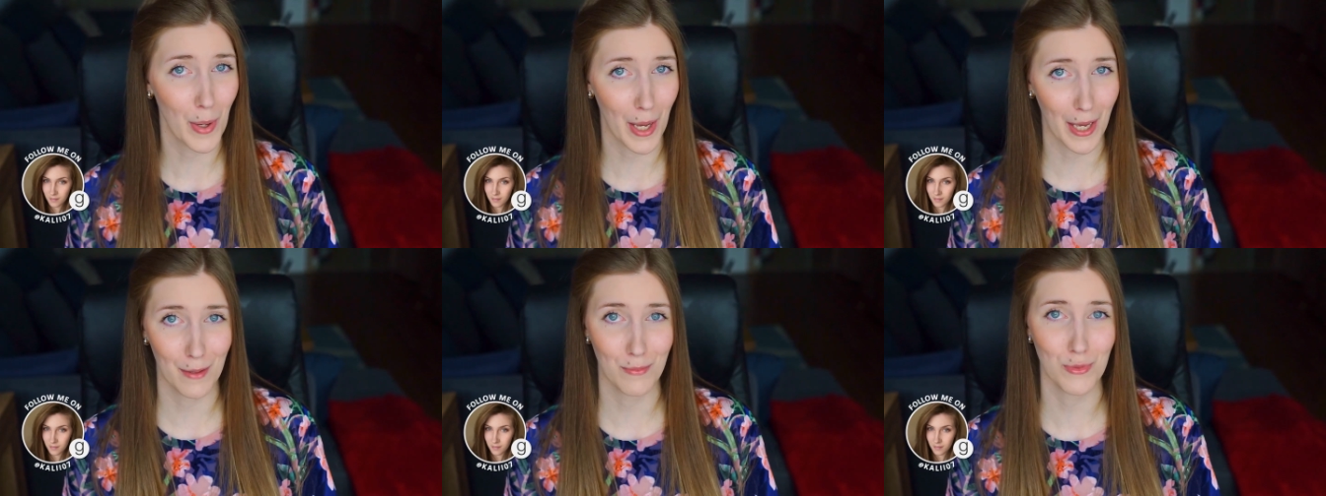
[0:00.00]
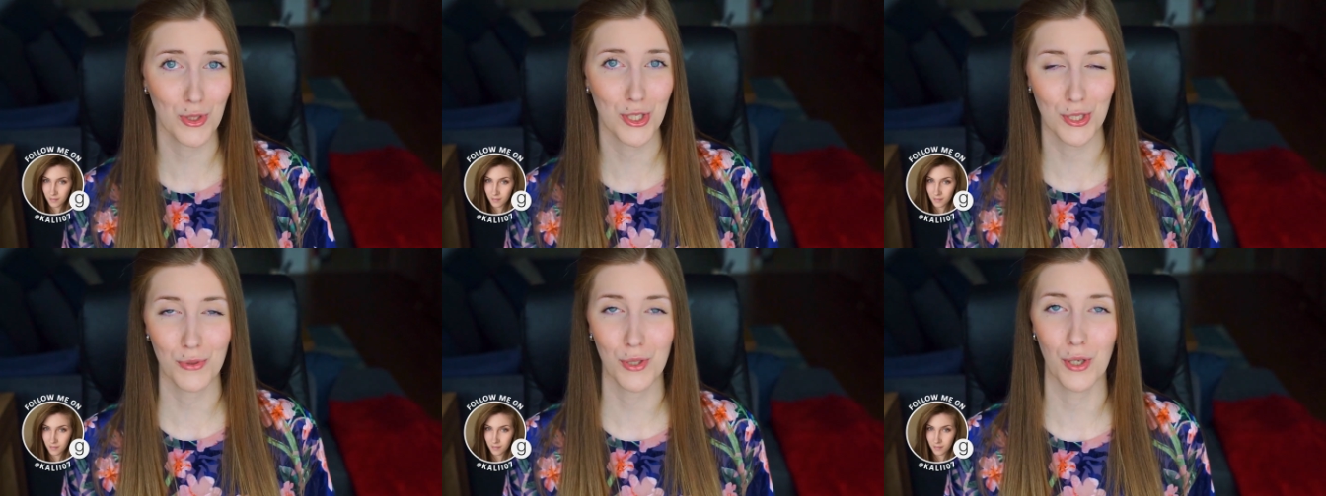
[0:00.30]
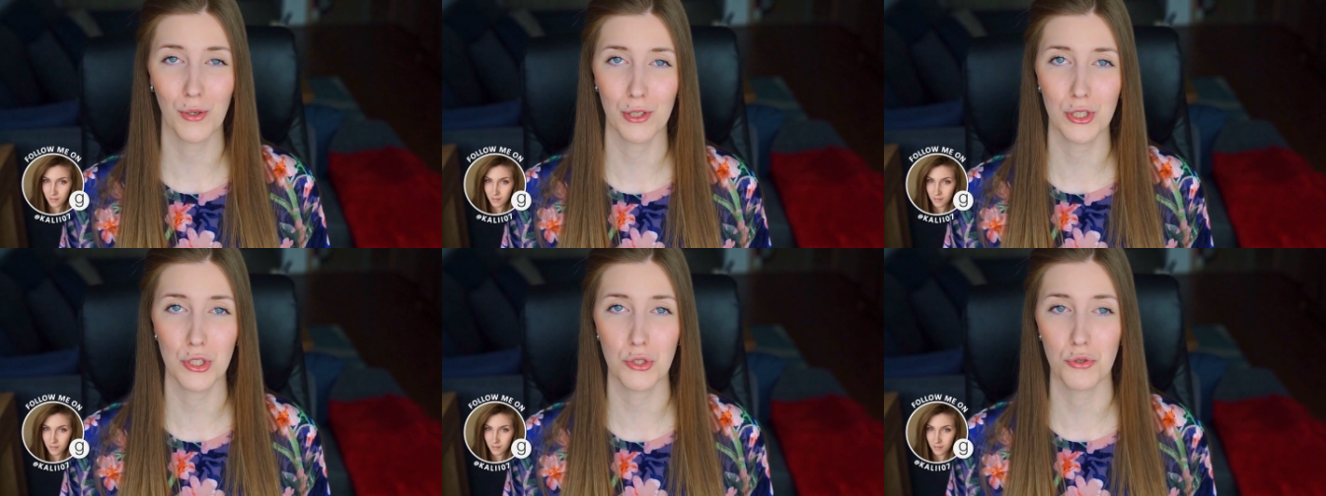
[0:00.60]
I am still
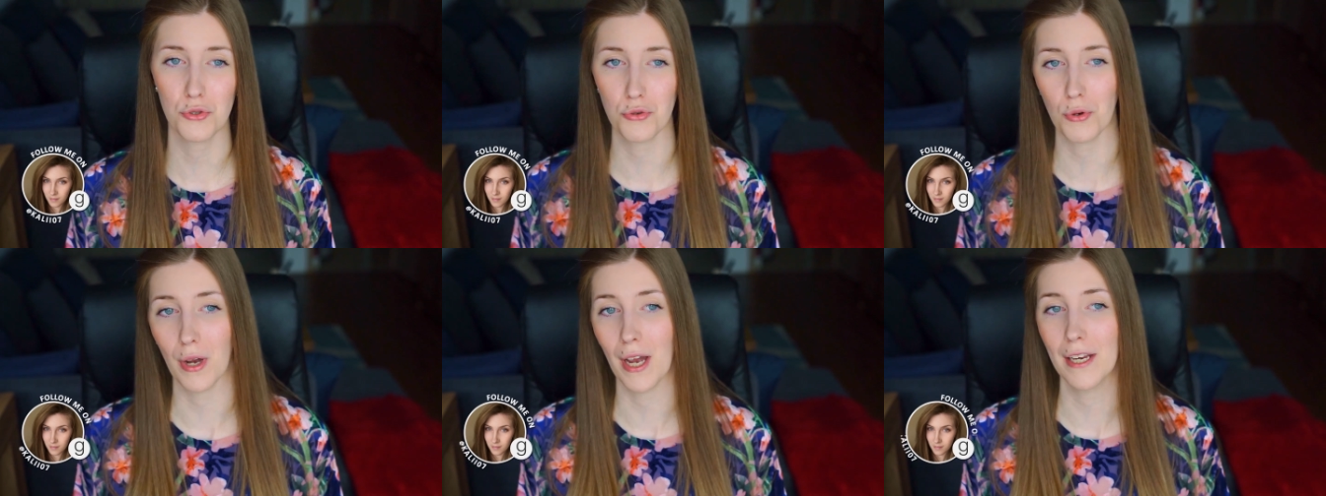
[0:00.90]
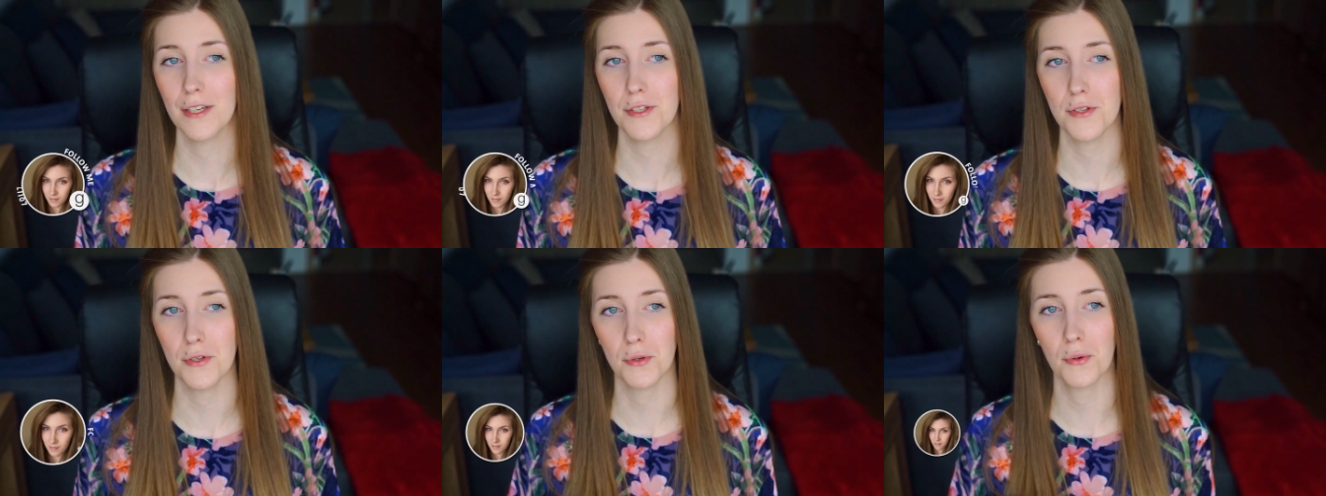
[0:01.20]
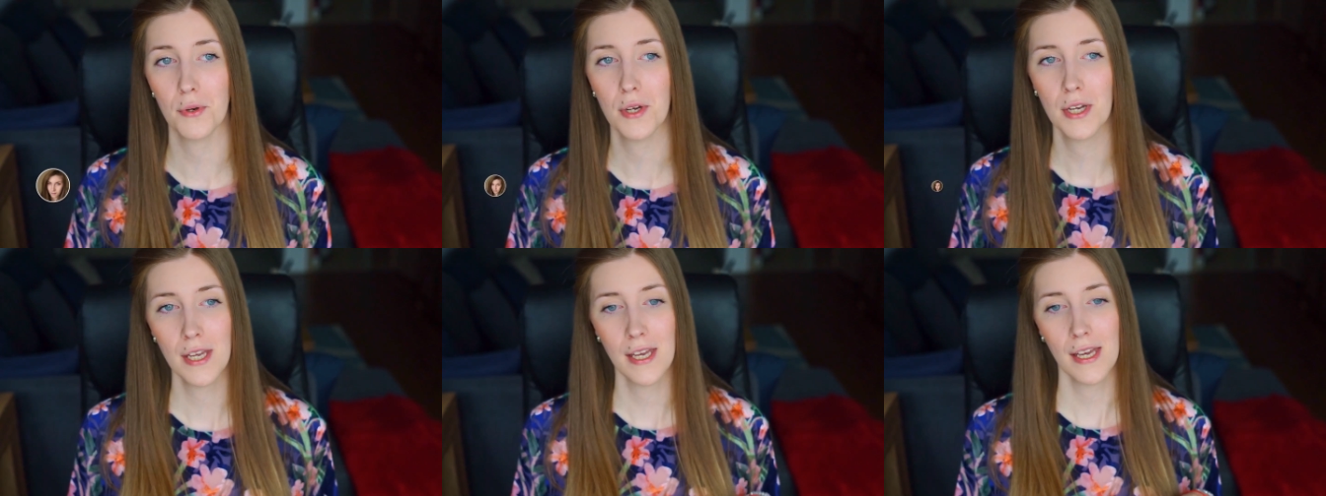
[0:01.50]
going to try
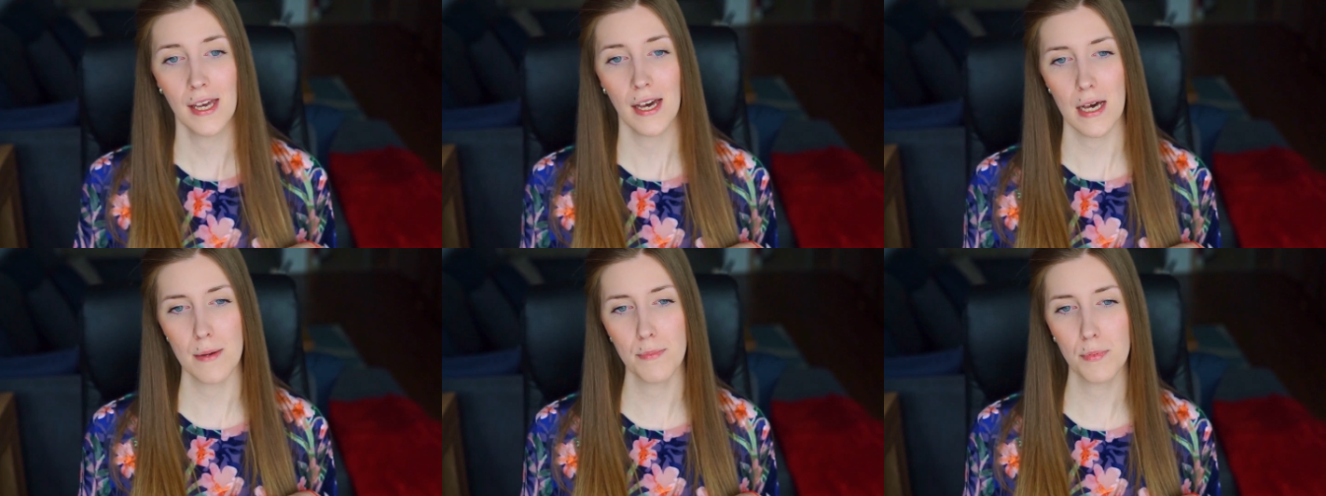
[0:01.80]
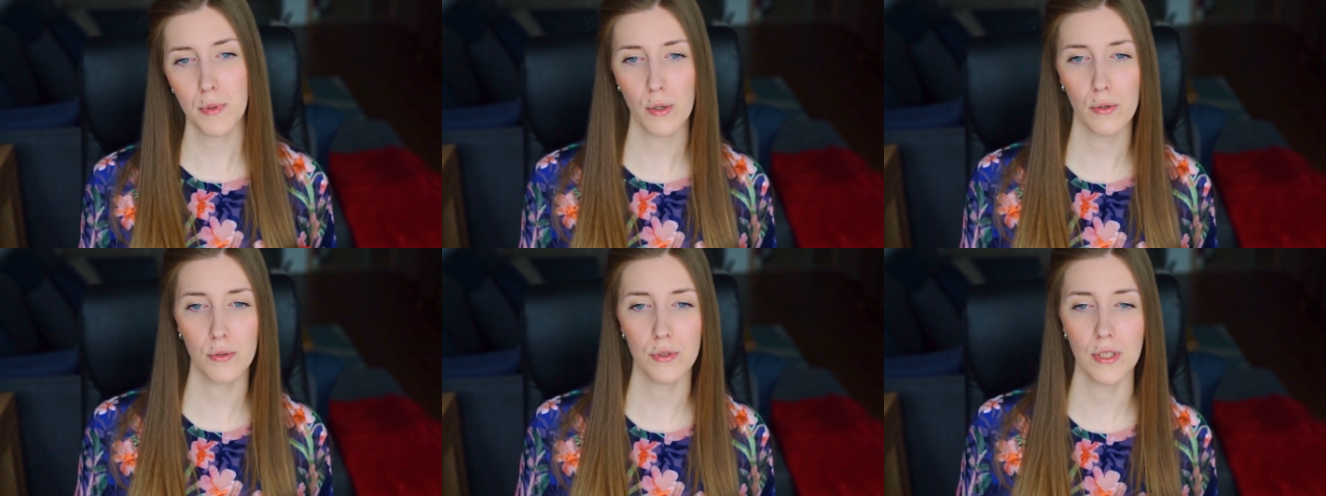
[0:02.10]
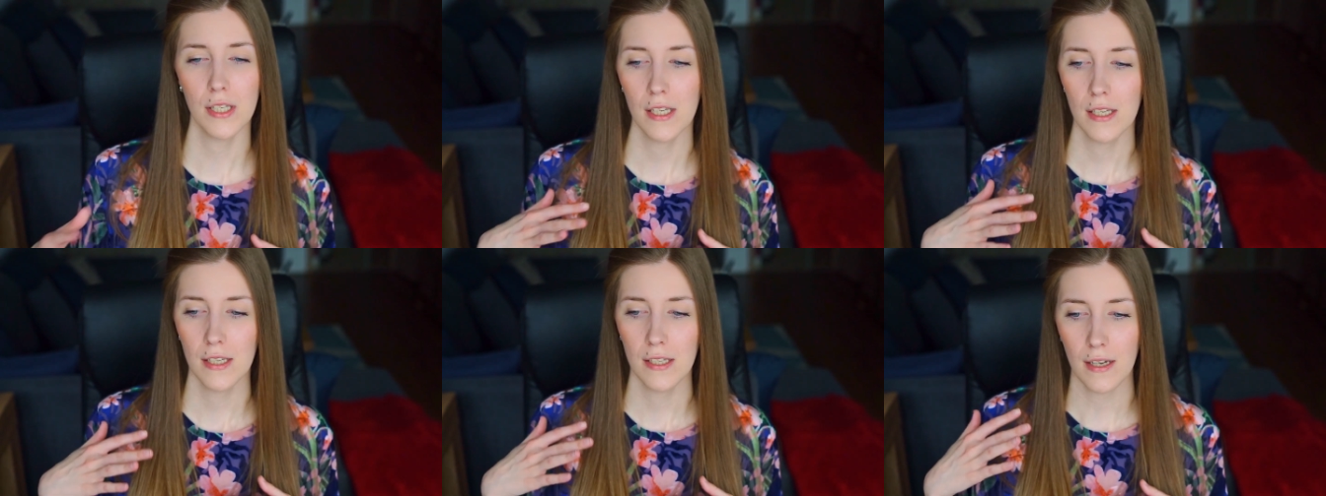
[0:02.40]
to upload